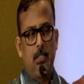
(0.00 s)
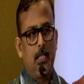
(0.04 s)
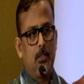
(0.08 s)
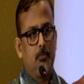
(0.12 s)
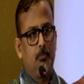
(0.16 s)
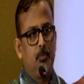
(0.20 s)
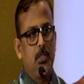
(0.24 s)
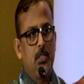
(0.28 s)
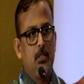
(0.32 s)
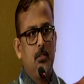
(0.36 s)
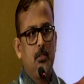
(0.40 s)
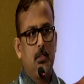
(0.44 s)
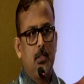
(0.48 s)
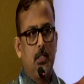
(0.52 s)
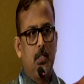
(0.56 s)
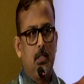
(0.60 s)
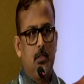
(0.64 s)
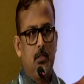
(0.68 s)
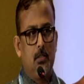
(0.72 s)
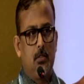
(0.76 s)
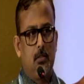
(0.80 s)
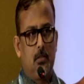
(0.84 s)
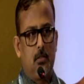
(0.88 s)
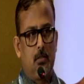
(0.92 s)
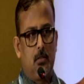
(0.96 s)
means
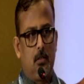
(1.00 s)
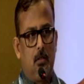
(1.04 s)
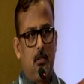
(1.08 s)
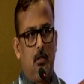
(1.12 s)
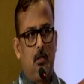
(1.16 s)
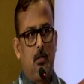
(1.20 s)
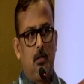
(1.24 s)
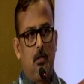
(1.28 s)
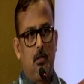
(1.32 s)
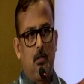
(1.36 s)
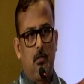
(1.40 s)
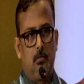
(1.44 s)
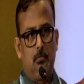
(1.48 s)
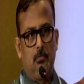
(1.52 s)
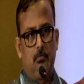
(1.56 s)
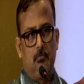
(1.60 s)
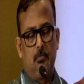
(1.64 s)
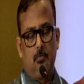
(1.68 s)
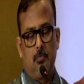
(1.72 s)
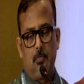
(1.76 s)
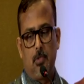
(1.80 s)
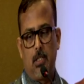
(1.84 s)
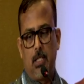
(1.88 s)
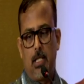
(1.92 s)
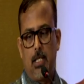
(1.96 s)
it's a
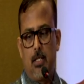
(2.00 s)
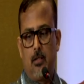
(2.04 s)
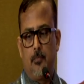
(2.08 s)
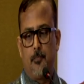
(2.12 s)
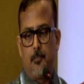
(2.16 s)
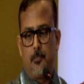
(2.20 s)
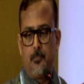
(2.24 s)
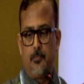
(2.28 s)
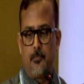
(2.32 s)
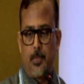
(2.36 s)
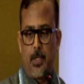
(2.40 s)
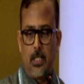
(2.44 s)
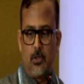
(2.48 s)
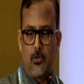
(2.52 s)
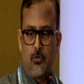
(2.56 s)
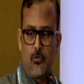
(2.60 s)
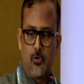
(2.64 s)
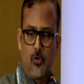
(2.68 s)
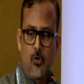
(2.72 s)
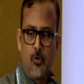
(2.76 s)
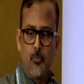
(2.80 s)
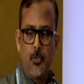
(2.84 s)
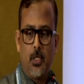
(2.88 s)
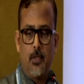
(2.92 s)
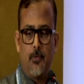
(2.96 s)

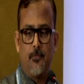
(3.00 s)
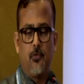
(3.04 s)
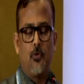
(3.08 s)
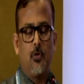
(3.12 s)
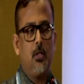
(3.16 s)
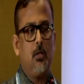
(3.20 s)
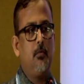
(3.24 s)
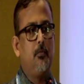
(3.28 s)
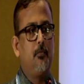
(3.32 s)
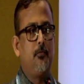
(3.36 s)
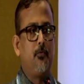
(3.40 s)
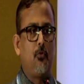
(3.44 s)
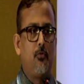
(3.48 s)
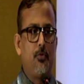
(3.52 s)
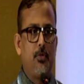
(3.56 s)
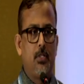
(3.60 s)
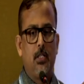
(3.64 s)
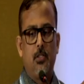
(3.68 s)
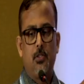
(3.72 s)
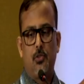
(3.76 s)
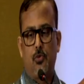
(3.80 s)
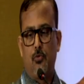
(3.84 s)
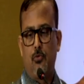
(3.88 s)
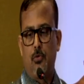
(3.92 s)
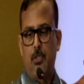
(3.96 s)
pathognomic for frozen
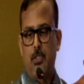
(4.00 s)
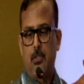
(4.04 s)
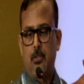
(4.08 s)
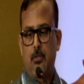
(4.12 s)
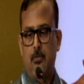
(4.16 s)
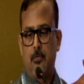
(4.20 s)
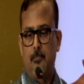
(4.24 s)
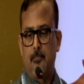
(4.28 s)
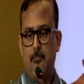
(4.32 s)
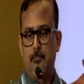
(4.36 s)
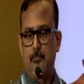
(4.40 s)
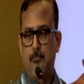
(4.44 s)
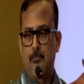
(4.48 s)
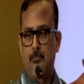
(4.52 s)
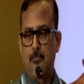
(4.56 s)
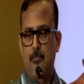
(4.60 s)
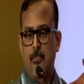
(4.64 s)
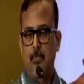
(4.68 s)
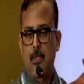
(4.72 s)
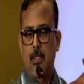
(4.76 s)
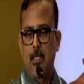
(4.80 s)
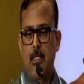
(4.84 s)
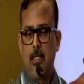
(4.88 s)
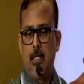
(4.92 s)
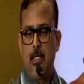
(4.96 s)
shoulder.
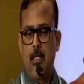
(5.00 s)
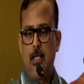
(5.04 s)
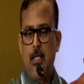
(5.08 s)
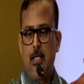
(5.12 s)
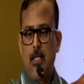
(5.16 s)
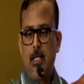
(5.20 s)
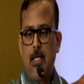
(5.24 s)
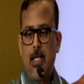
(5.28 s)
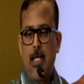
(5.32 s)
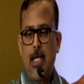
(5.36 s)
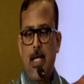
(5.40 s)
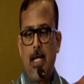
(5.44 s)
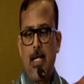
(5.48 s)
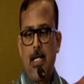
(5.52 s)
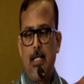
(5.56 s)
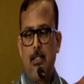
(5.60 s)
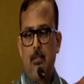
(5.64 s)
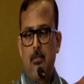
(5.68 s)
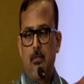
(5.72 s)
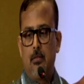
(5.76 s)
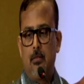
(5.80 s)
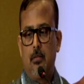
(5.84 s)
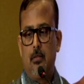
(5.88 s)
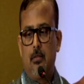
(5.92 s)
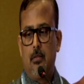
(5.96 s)
And
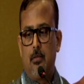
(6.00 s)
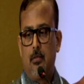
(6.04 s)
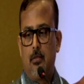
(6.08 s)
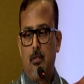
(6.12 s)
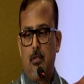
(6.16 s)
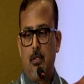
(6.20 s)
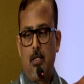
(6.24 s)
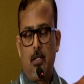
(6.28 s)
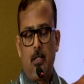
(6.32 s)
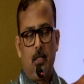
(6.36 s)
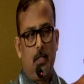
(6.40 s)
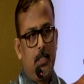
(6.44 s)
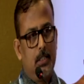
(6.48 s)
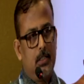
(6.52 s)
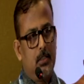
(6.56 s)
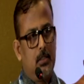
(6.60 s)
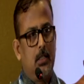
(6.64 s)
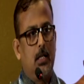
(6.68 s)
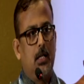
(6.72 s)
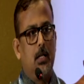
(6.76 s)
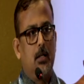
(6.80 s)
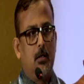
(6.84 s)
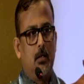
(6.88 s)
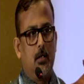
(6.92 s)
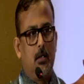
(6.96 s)
it's
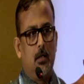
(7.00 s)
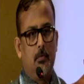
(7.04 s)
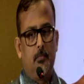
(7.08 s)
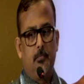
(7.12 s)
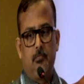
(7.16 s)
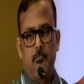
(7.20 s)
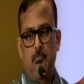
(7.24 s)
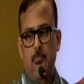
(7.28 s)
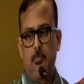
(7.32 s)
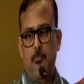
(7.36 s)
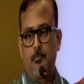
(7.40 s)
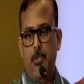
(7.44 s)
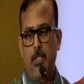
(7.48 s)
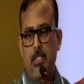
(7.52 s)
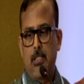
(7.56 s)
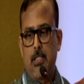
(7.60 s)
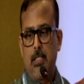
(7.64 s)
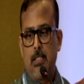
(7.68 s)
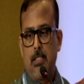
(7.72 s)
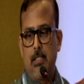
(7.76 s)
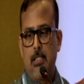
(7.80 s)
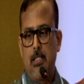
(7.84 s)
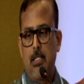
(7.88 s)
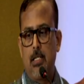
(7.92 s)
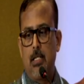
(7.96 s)

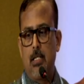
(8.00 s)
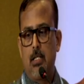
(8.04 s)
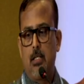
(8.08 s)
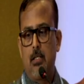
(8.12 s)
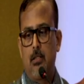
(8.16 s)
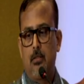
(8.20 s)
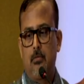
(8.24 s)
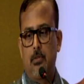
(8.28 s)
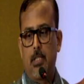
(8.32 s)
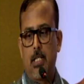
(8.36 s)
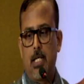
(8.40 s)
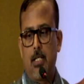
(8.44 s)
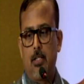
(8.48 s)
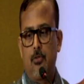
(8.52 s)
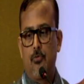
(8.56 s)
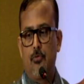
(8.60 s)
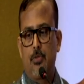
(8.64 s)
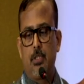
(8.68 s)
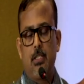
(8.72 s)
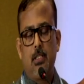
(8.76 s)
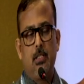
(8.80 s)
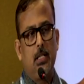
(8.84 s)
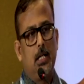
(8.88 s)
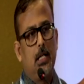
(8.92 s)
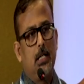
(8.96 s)
basically a
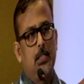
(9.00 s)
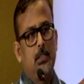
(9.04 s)
diagnosis until